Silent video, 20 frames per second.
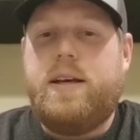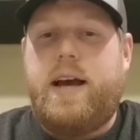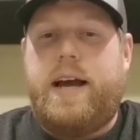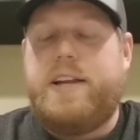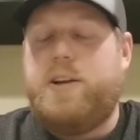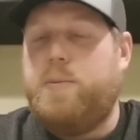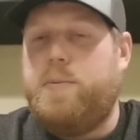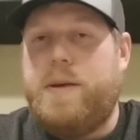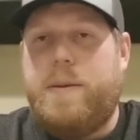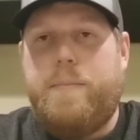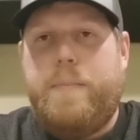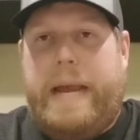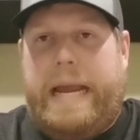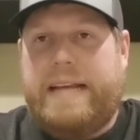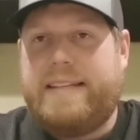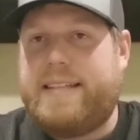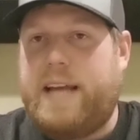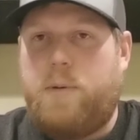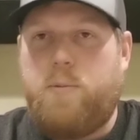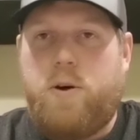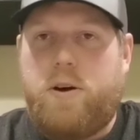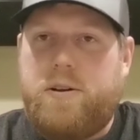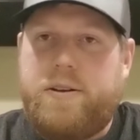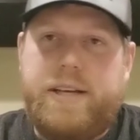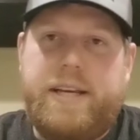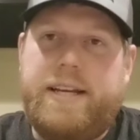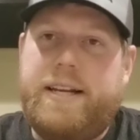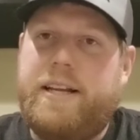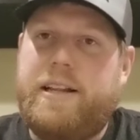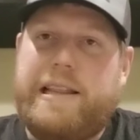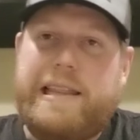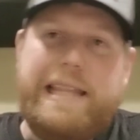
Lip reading: And you'll be amazed at what'll eat it.